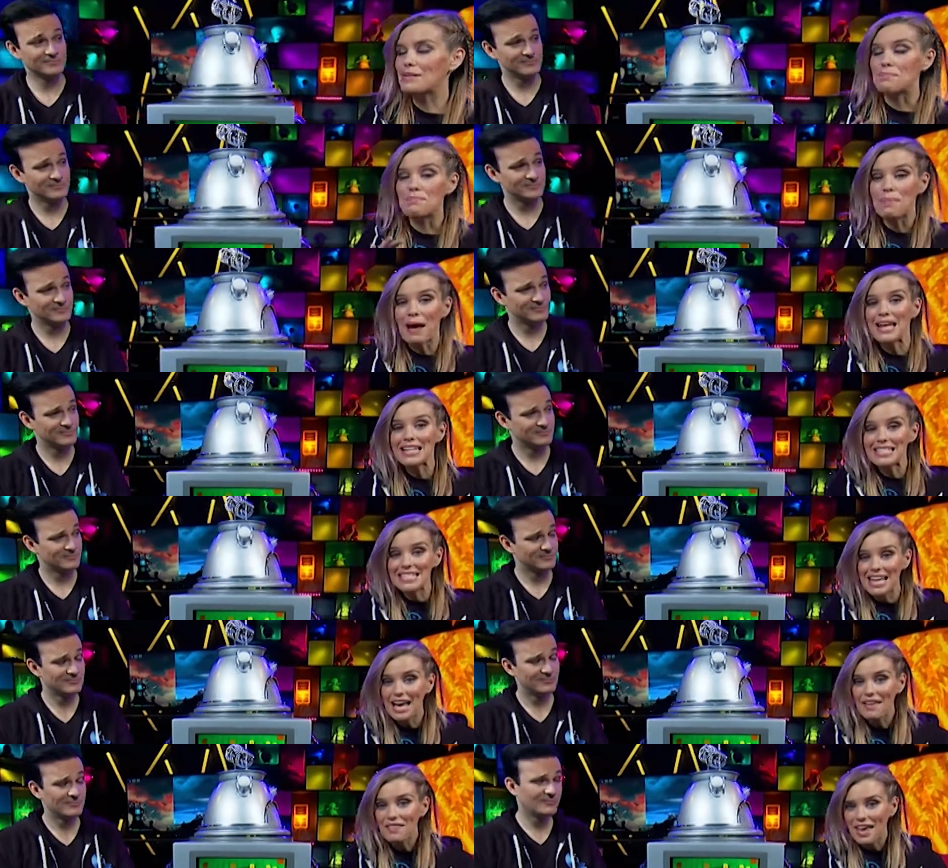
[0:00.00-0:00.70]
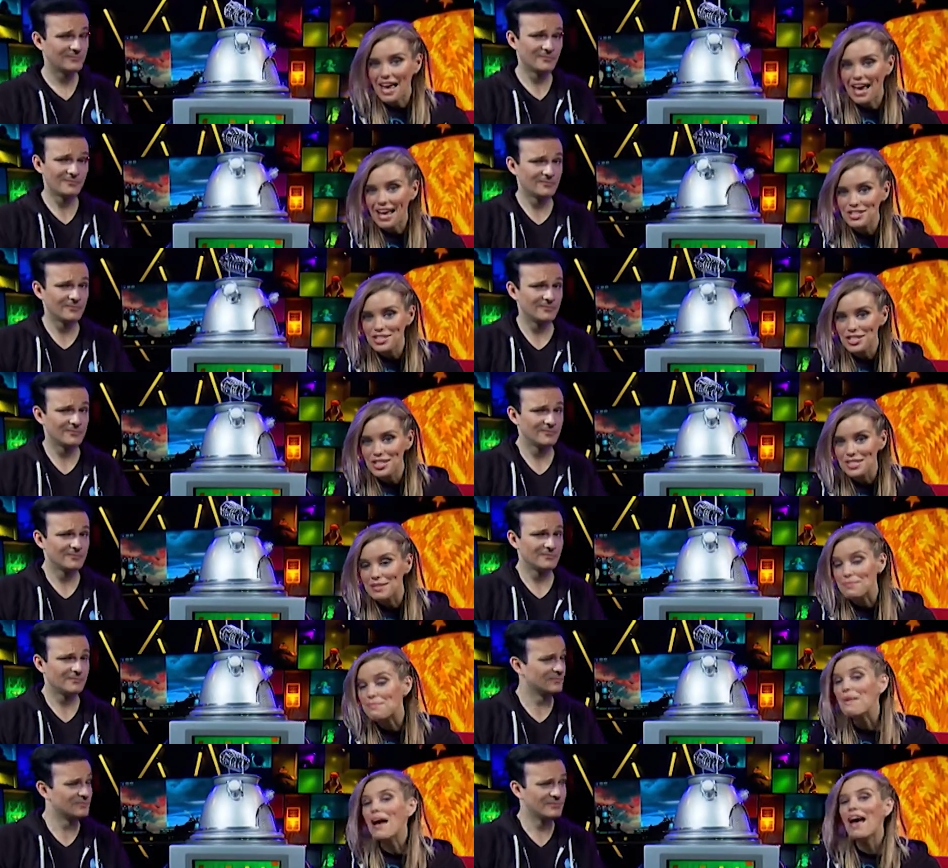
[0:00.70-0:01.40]
Speaker 1: to batten down the
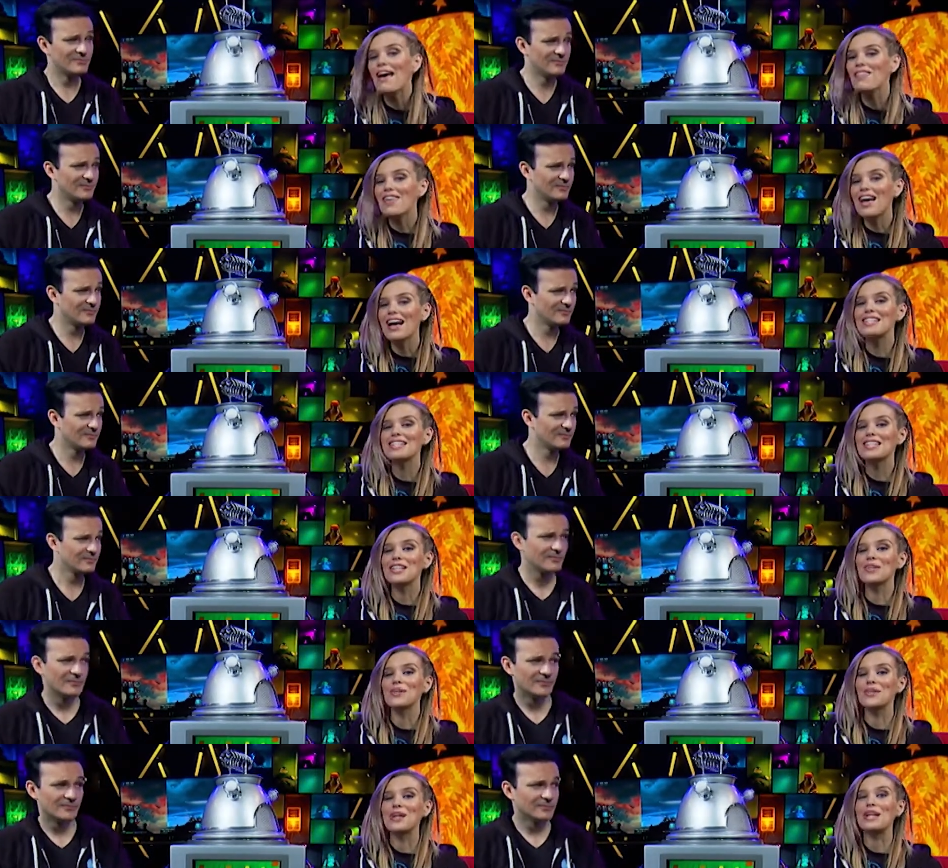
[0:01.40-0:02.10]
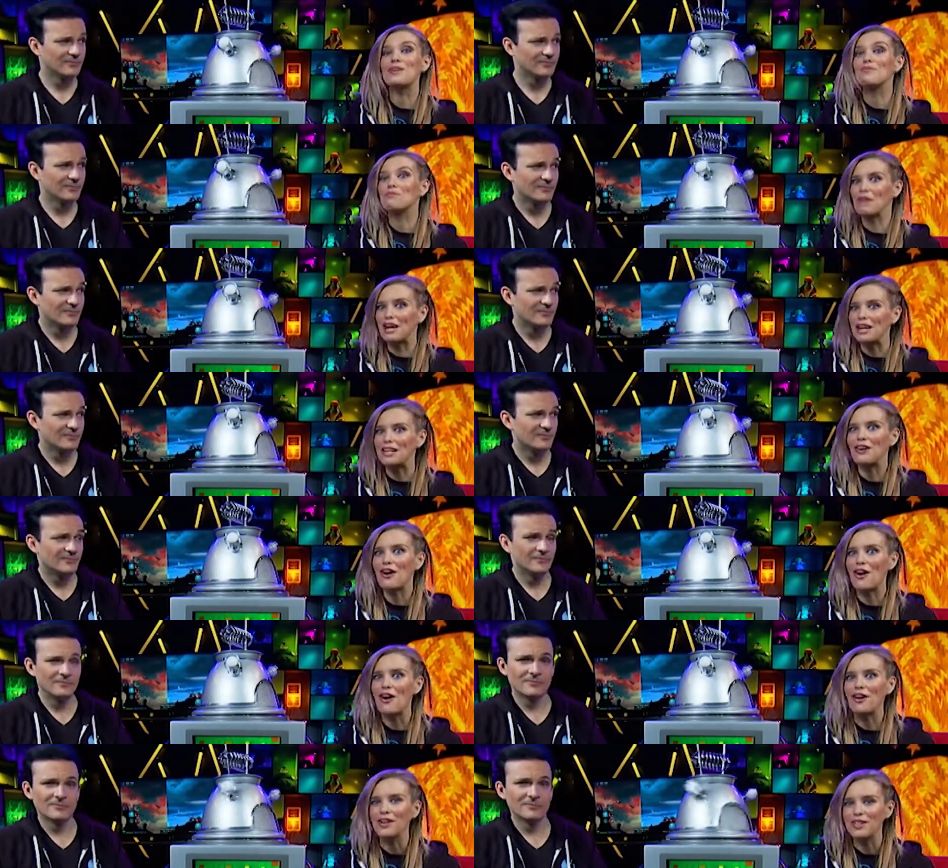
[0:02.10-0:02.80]
hatches and man the artillery in
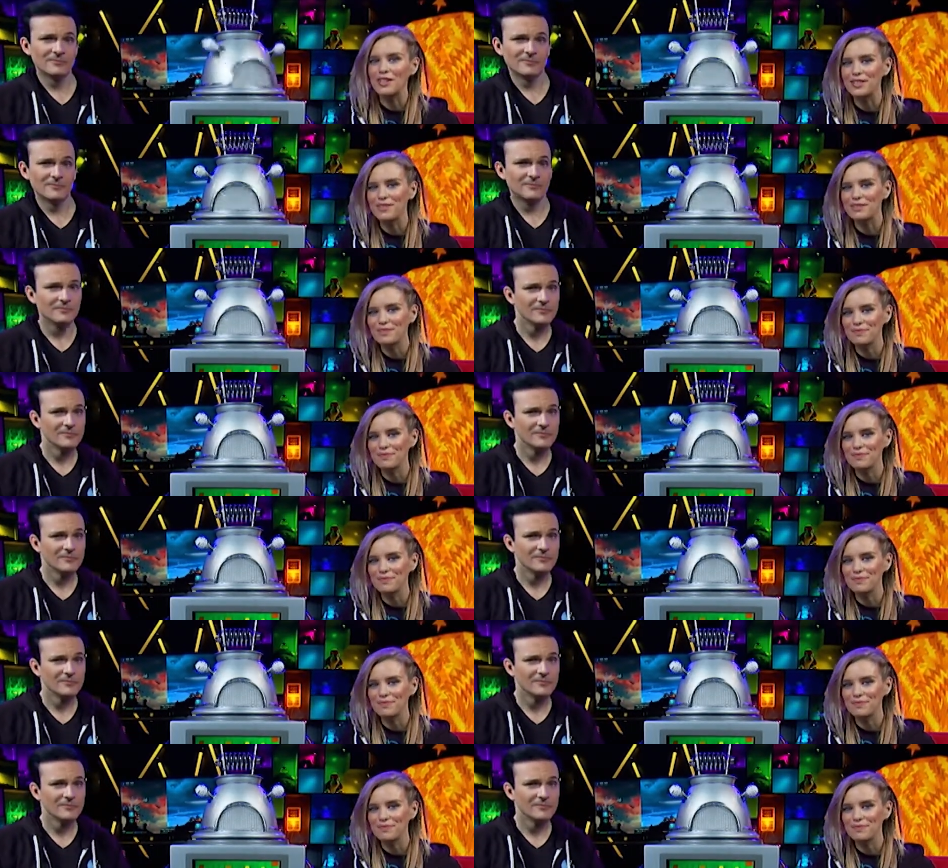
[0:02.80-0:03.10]
Redcon.